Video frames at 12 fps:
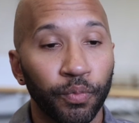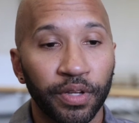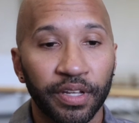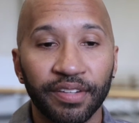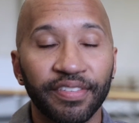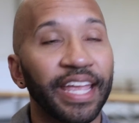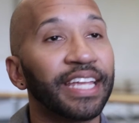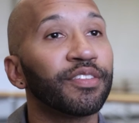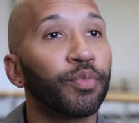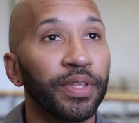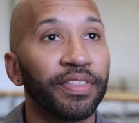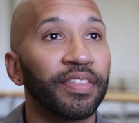contained
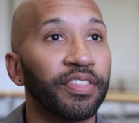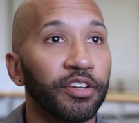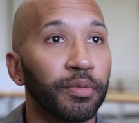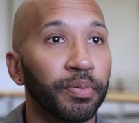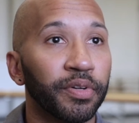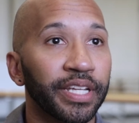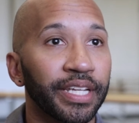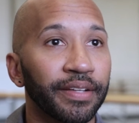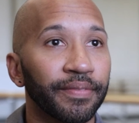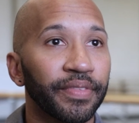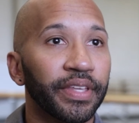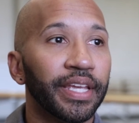within the debris,
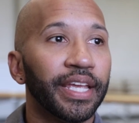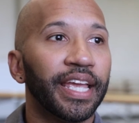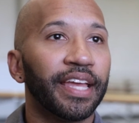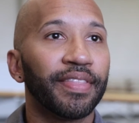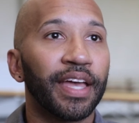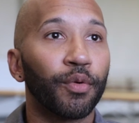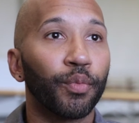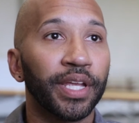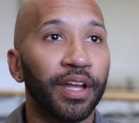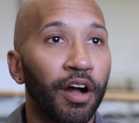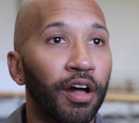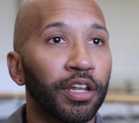and that
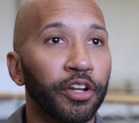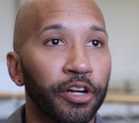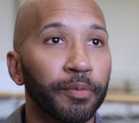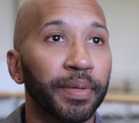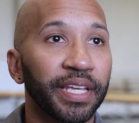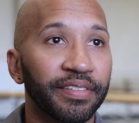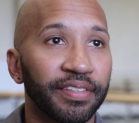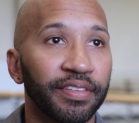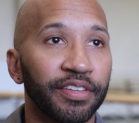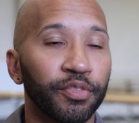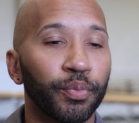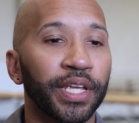we all are a piece of
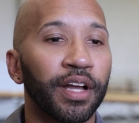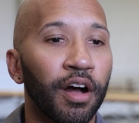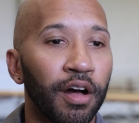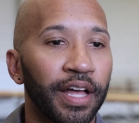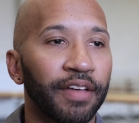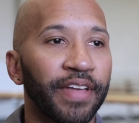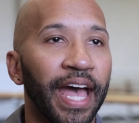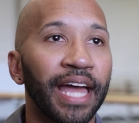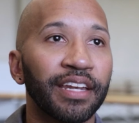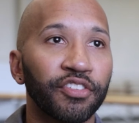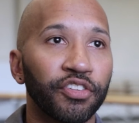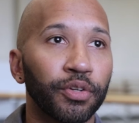this. We all have
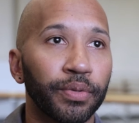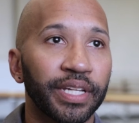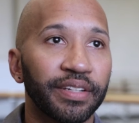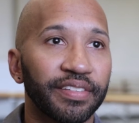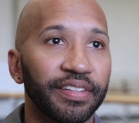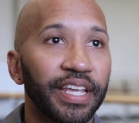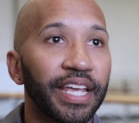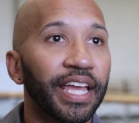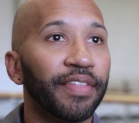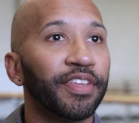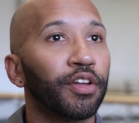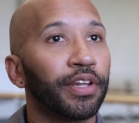added to it,
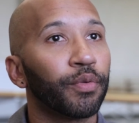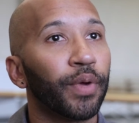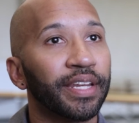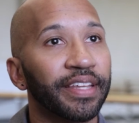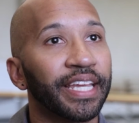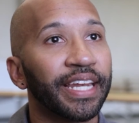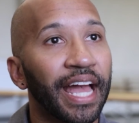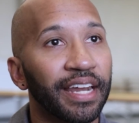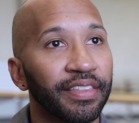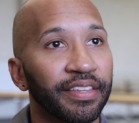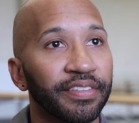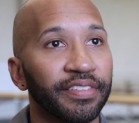and the only way to get out
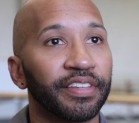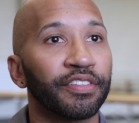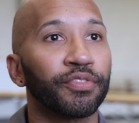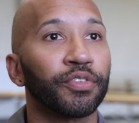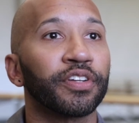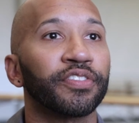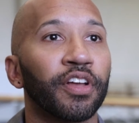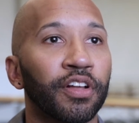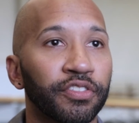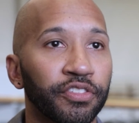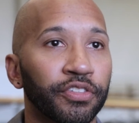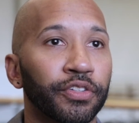of this is for us all
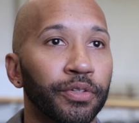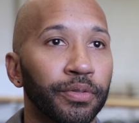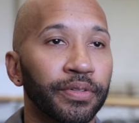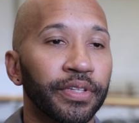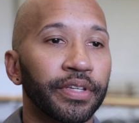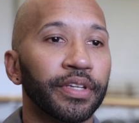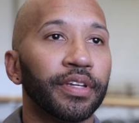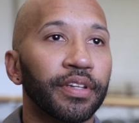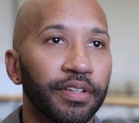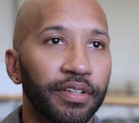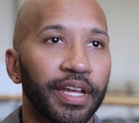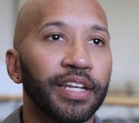to
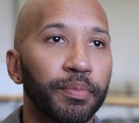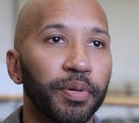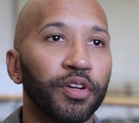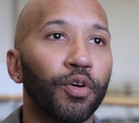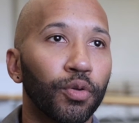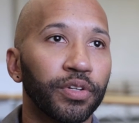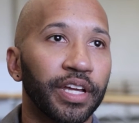kind of put a hold